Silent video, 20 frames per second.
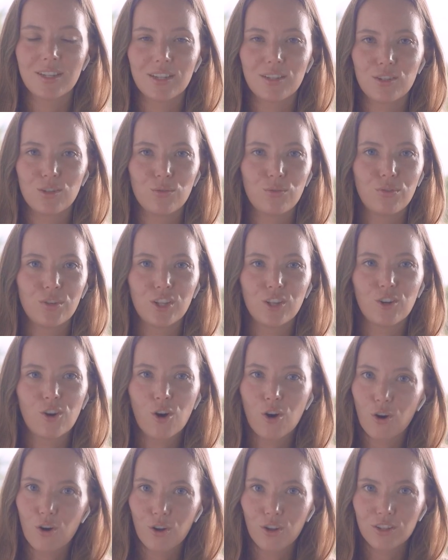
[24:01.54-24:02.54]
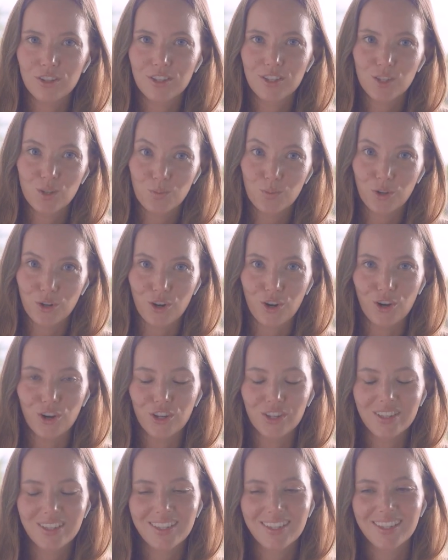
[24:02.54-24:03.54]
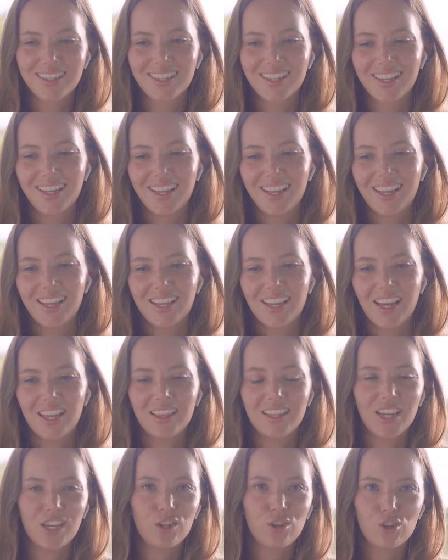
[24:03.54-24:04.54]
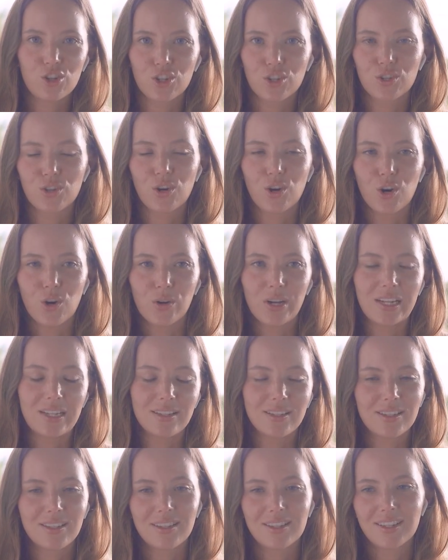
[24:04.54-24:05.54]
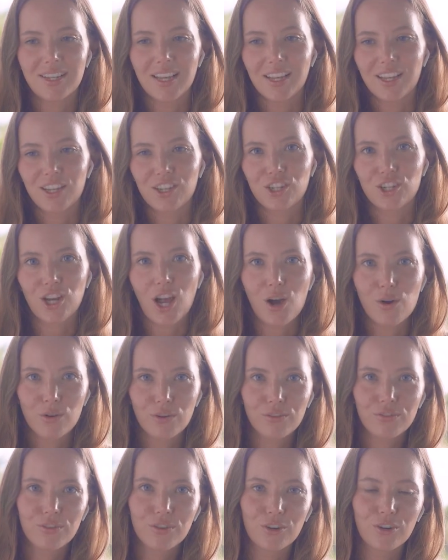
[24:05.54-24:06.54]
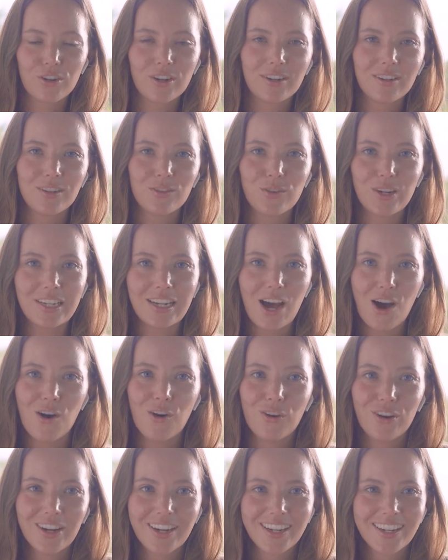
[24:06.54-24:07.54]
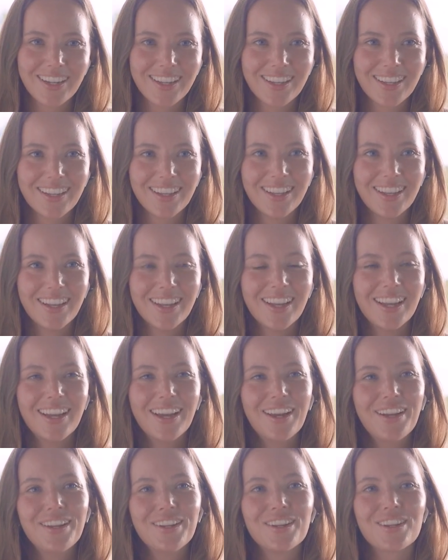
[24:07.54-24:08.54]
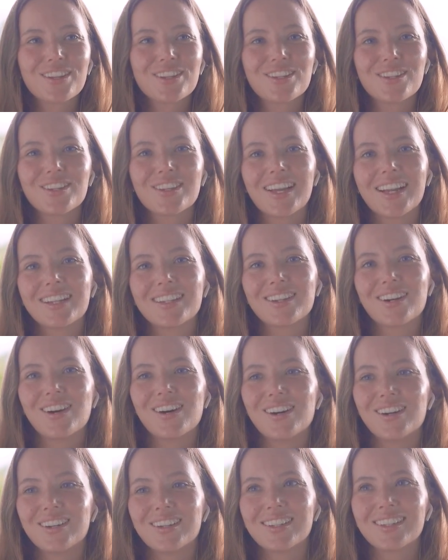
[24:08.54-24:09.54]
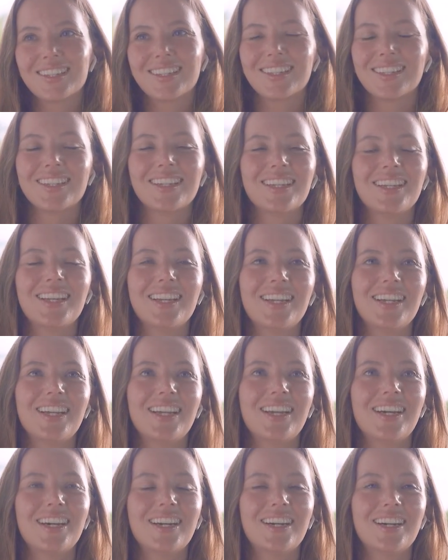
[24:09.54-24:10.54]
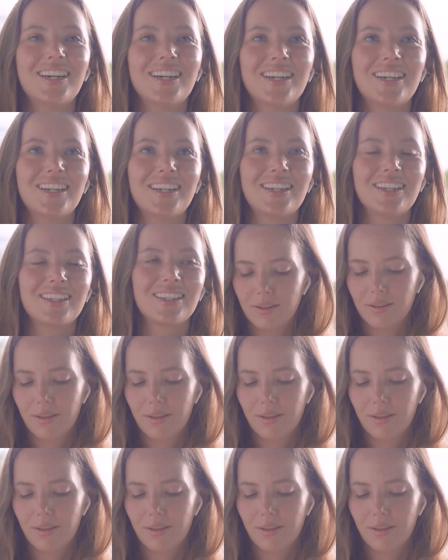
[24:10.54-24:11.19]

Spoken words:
that you feel cold, super cold, and then you just go and take a shower for 1 hour, not to get cold. Uh,